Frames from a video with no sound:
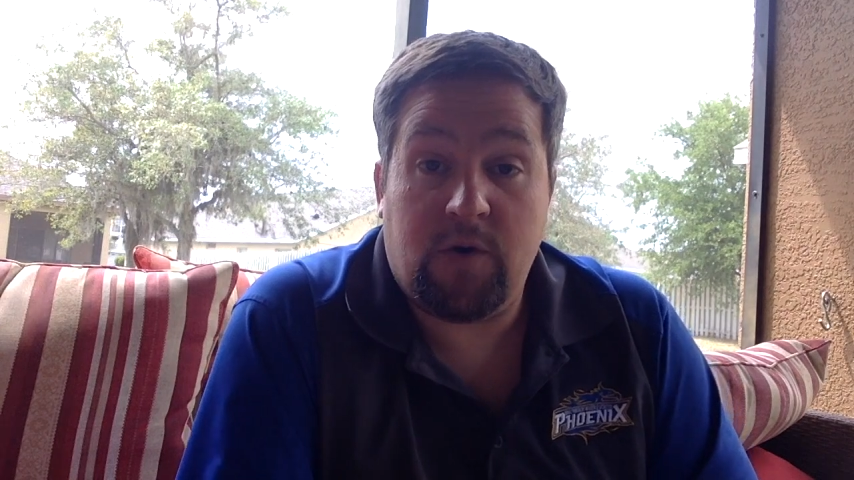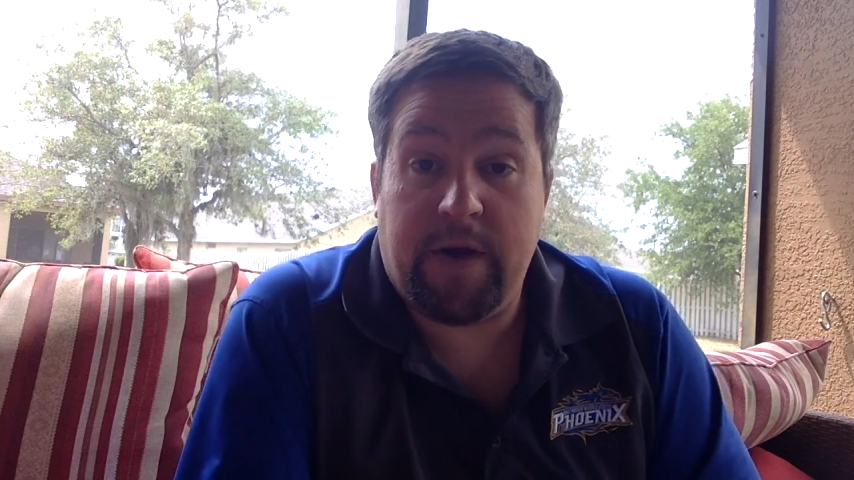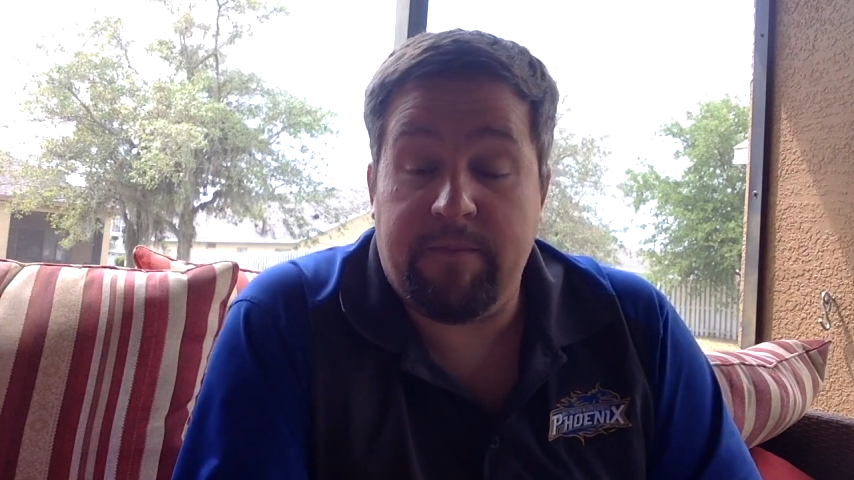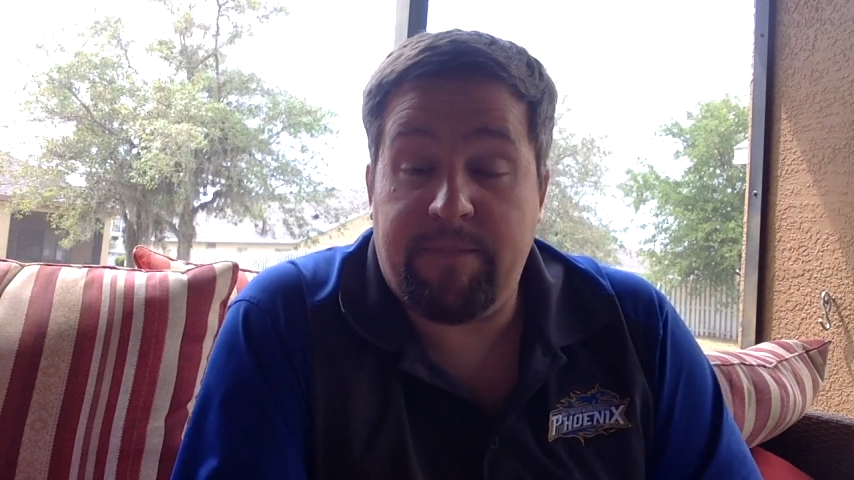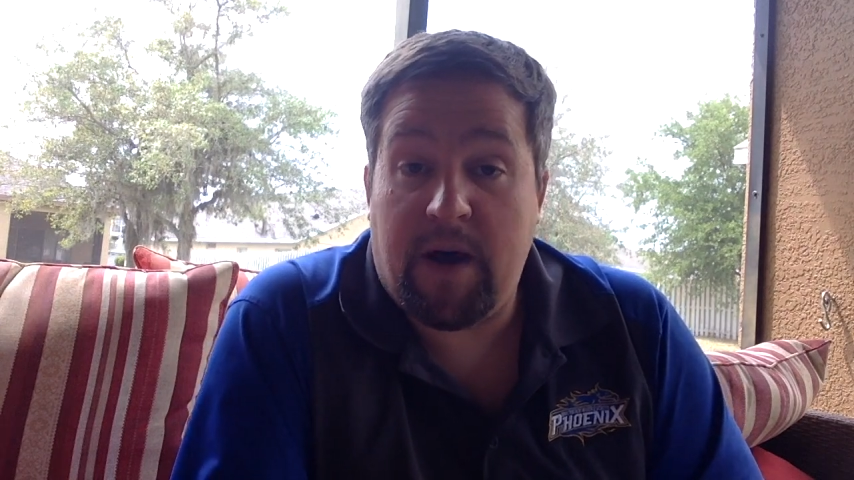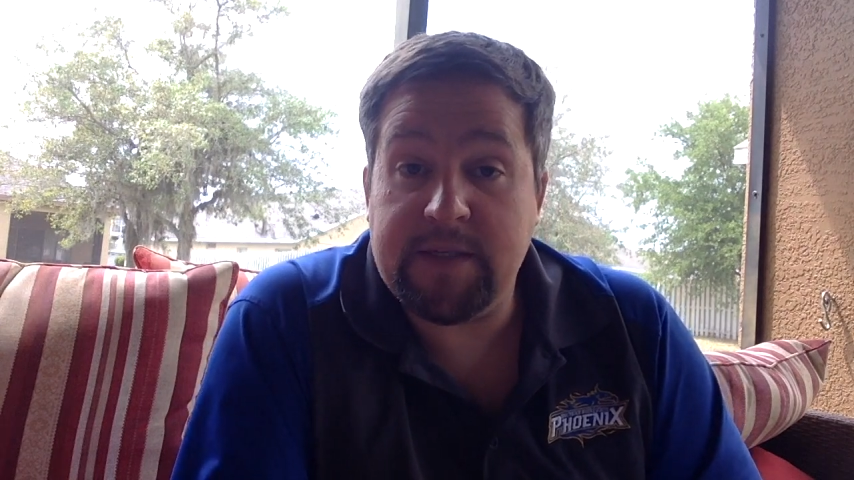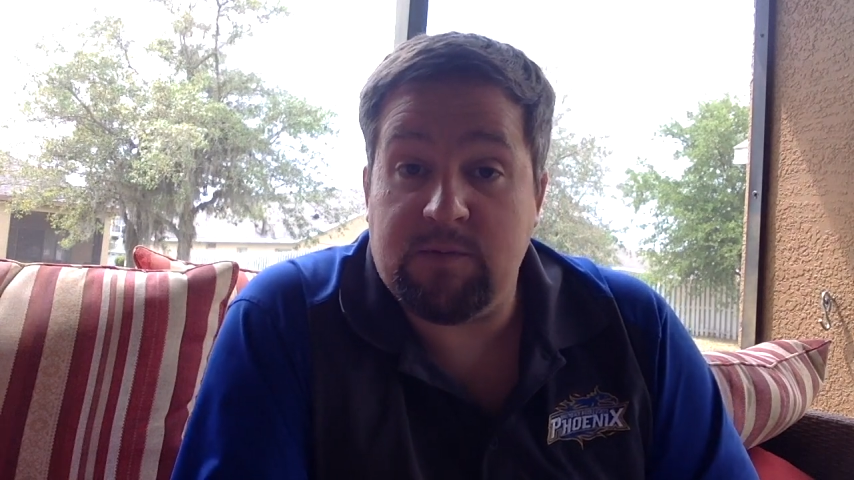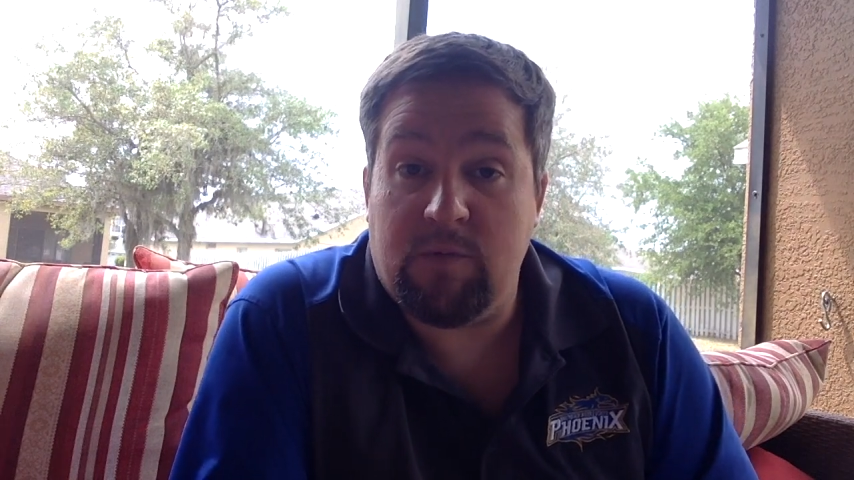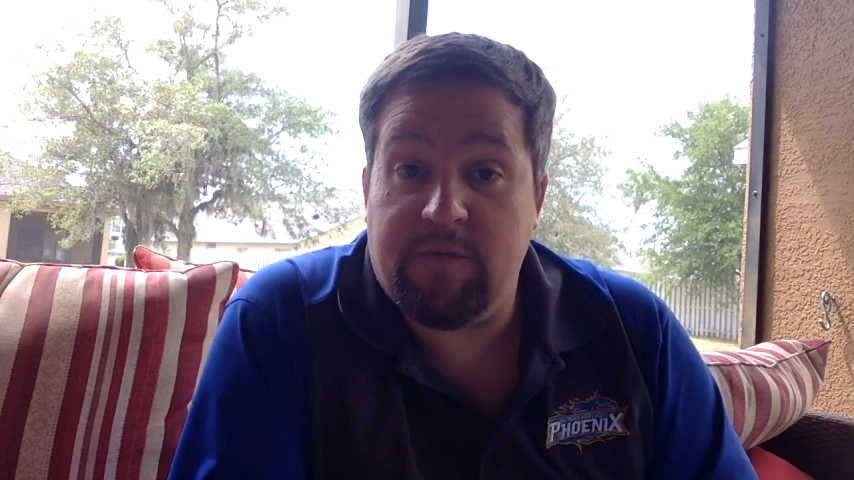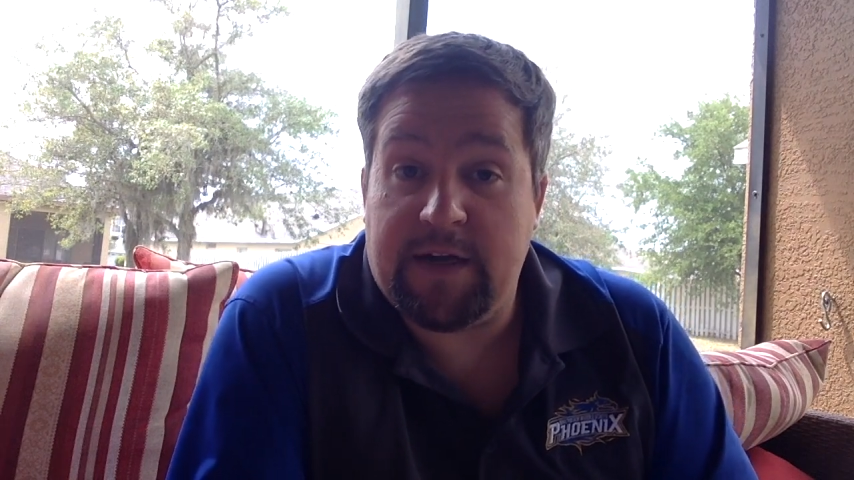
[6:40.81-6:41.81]
Go ahead and pause,
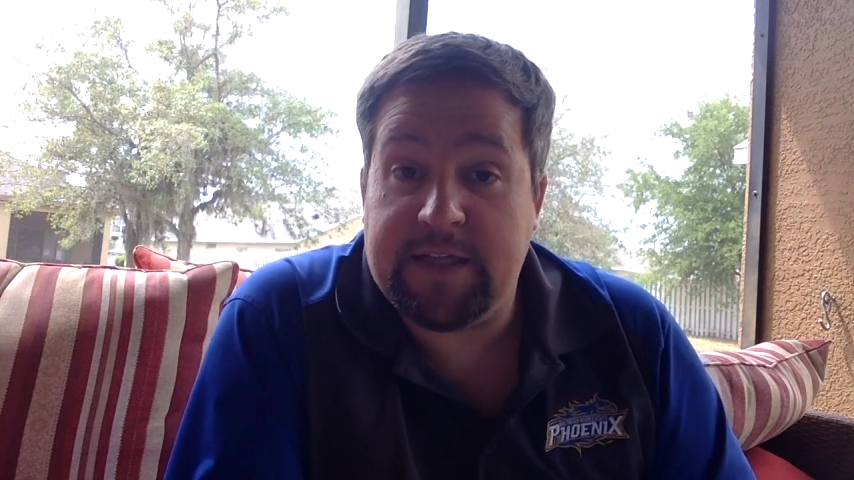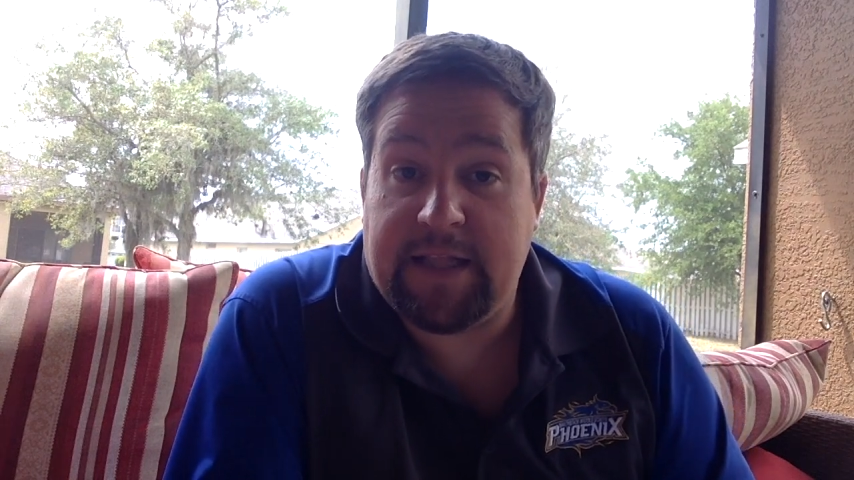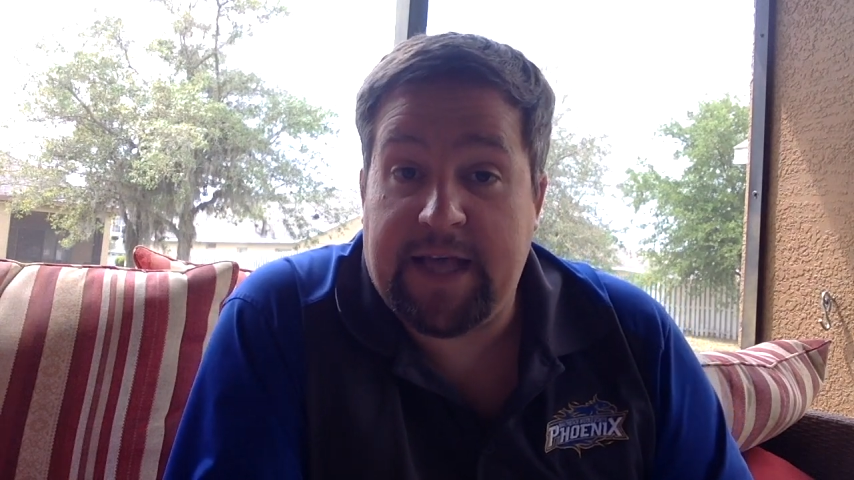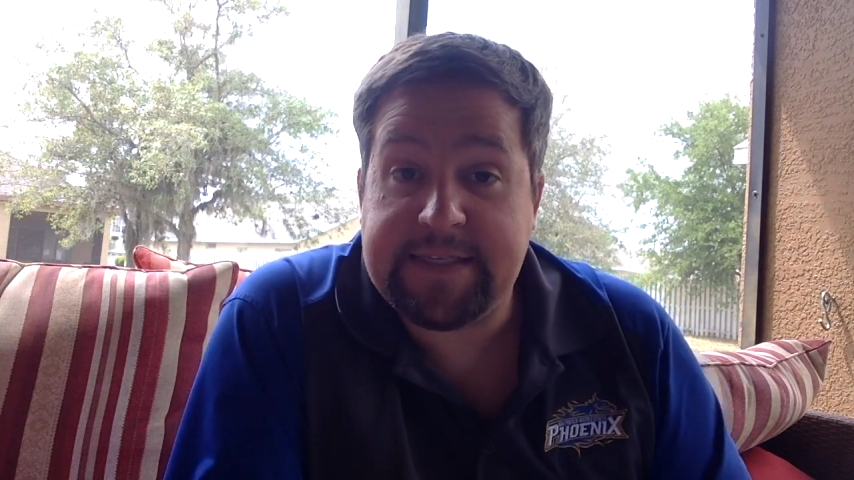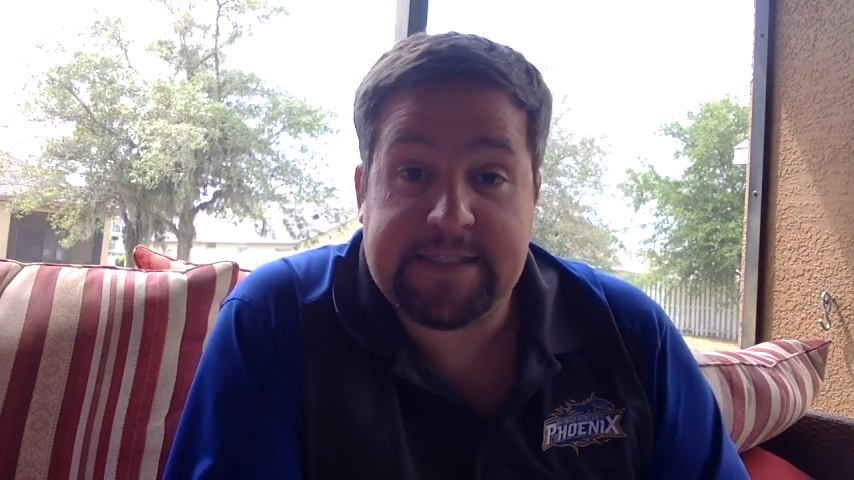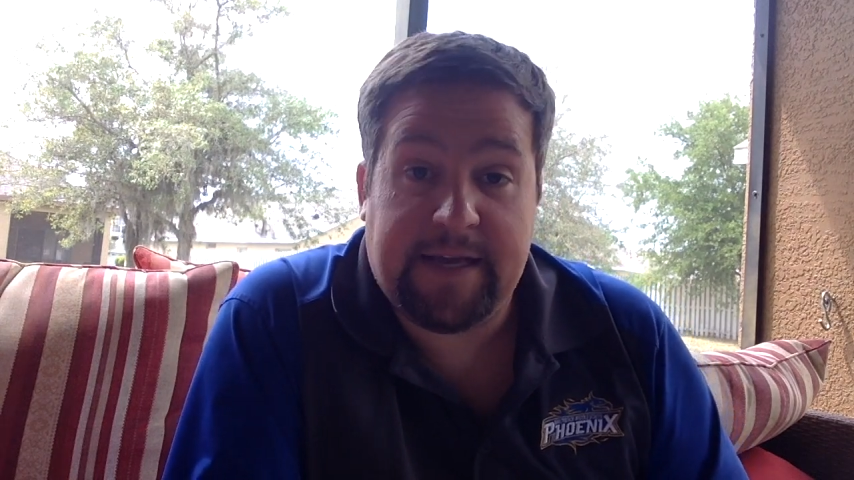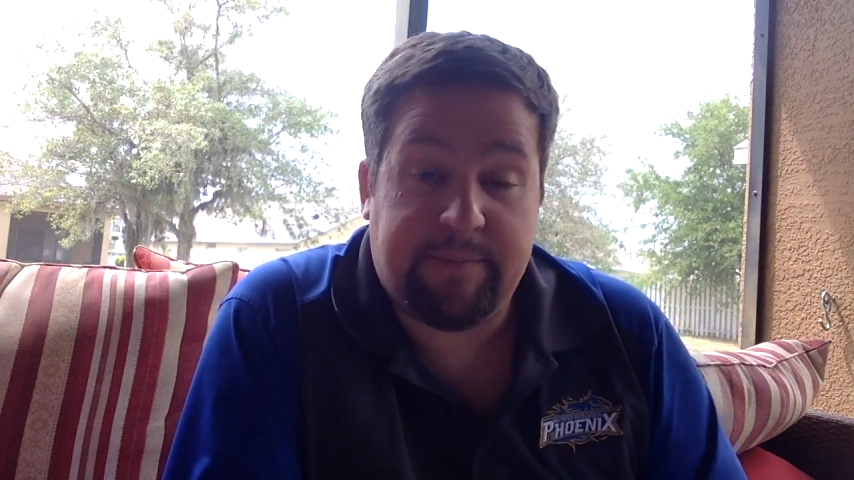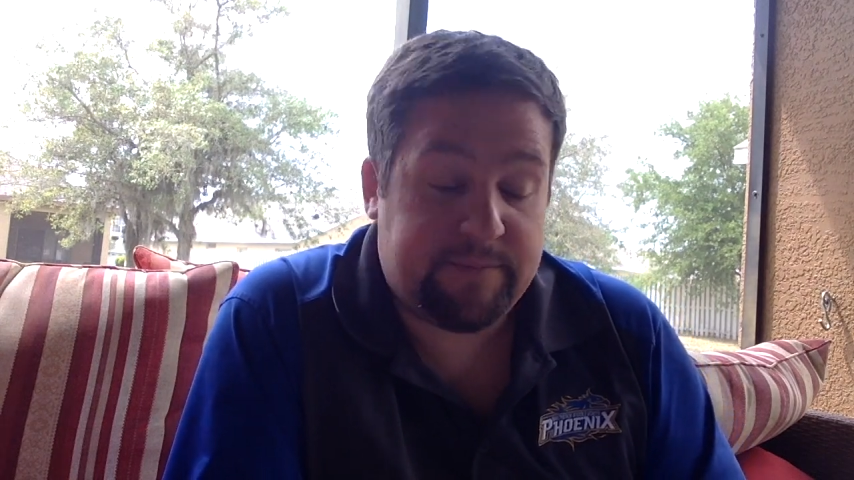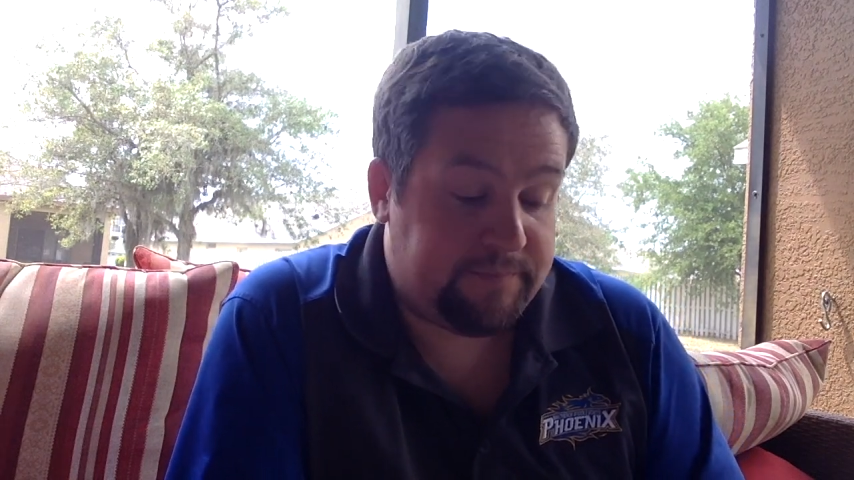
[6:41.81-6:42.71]
and we'll move on to the last step.